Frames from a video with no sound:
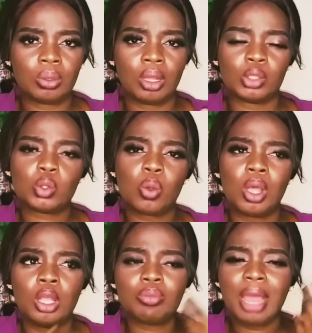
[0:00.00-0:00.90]
So
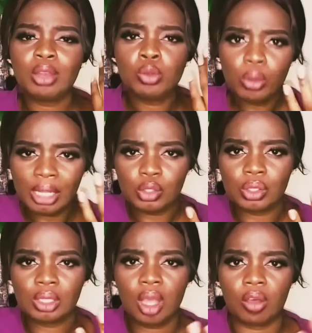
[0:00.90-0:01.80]
look at
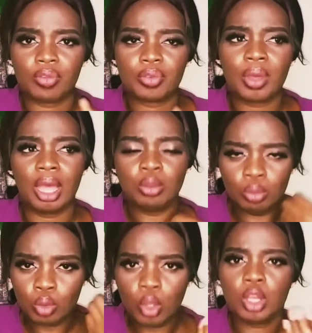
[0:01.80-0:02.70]
yourself,
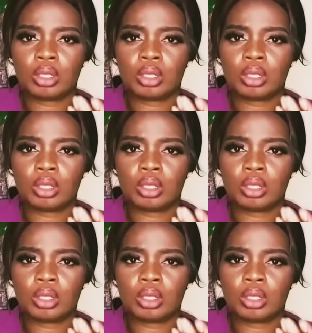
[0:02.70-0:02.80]
know